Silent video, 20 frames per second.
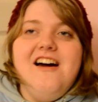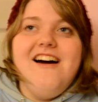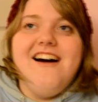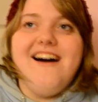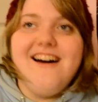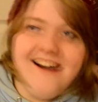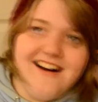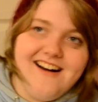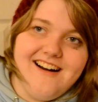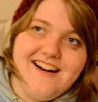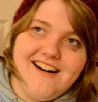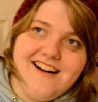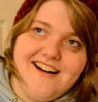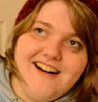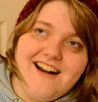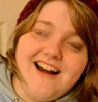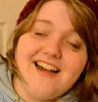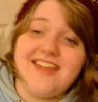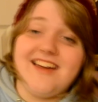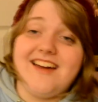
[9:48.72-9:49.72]

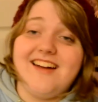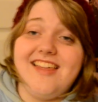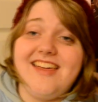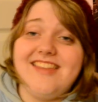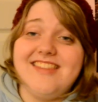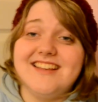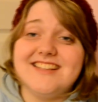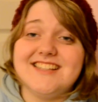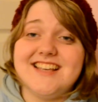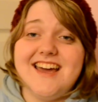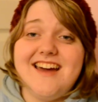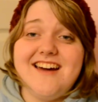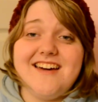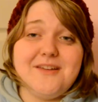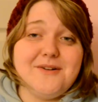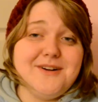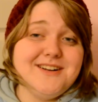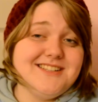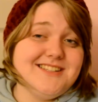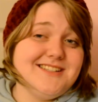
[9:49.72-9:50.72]
I think I'll end this here,
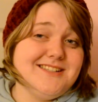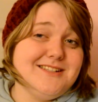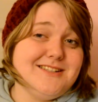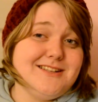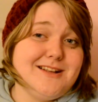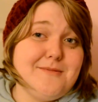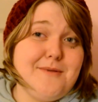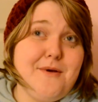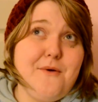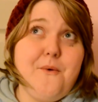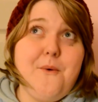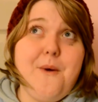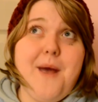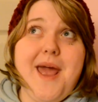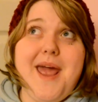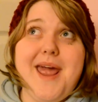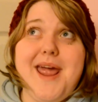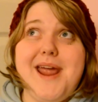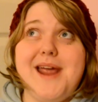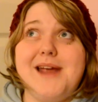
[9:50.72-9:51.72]
otherwise it's just going to be
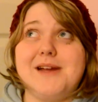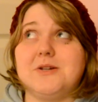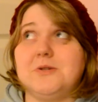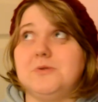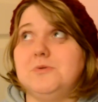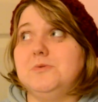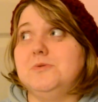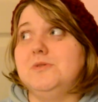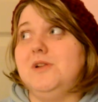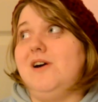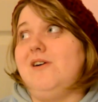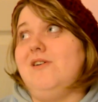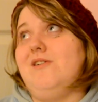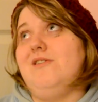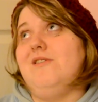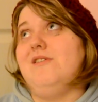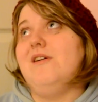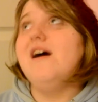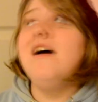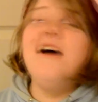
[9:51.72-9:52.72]
way too
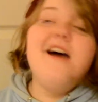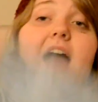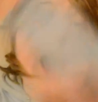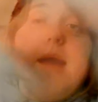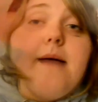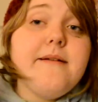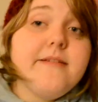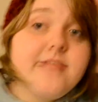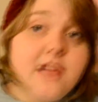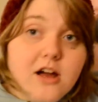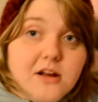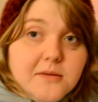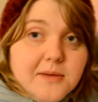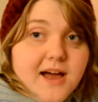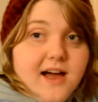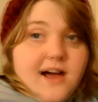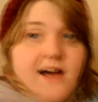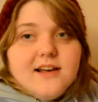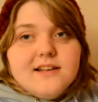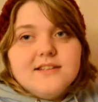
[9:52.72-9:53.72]
long. Happy
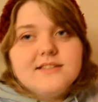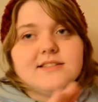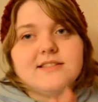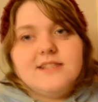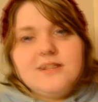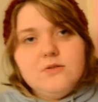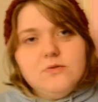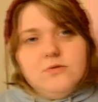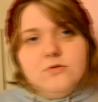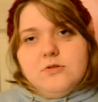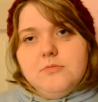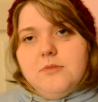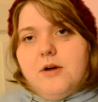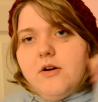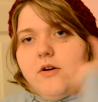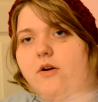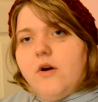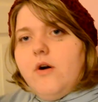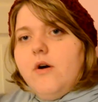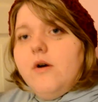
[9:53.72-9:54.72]
Vlogmas! See you all
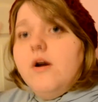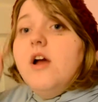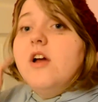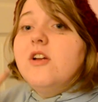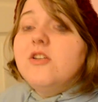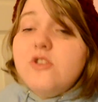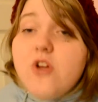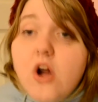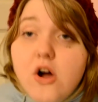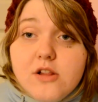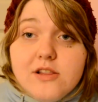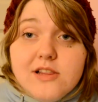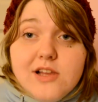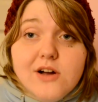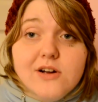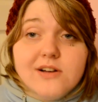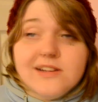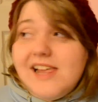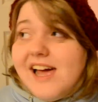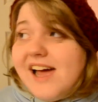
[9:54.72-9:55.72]
tomorrow! Not
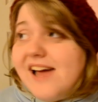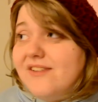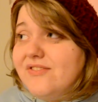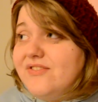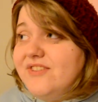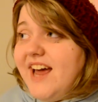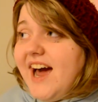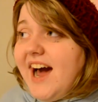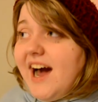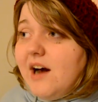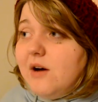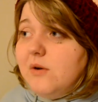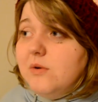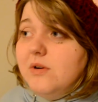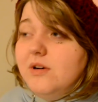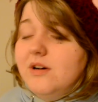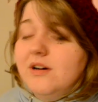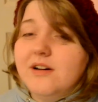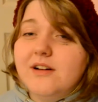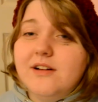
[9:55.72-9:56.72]
long left
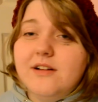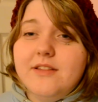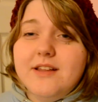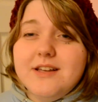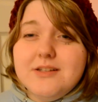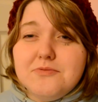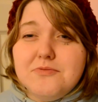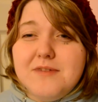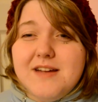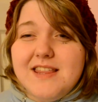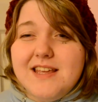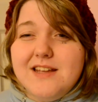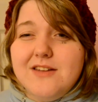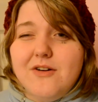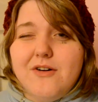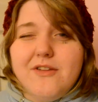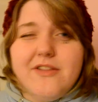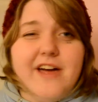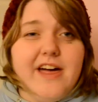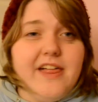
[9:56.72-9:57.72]
now! There's really
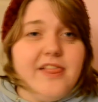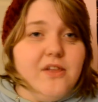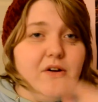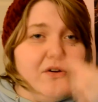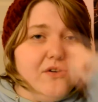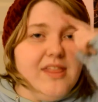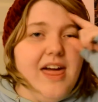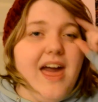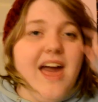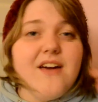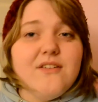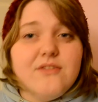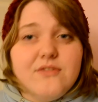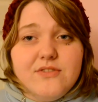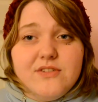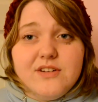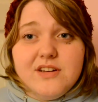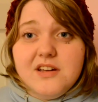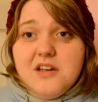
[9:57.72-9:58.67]
not that long left.